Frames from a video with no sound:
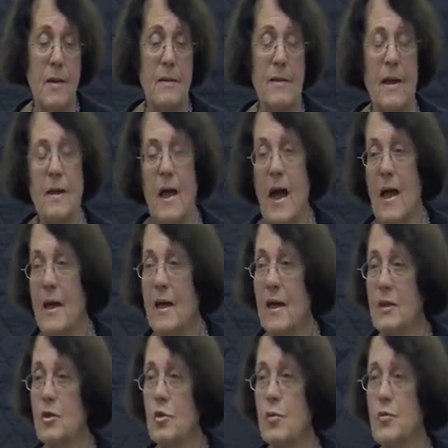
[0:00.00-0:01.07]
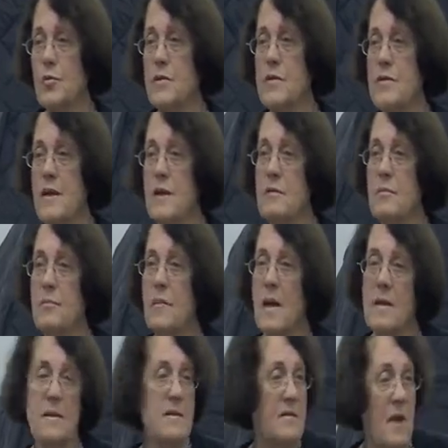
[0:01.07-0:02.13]
that I had to present
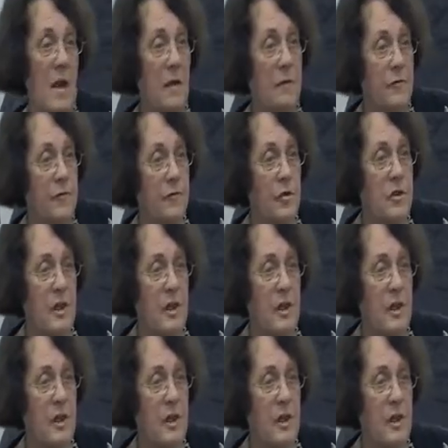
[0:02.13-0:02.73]
myself for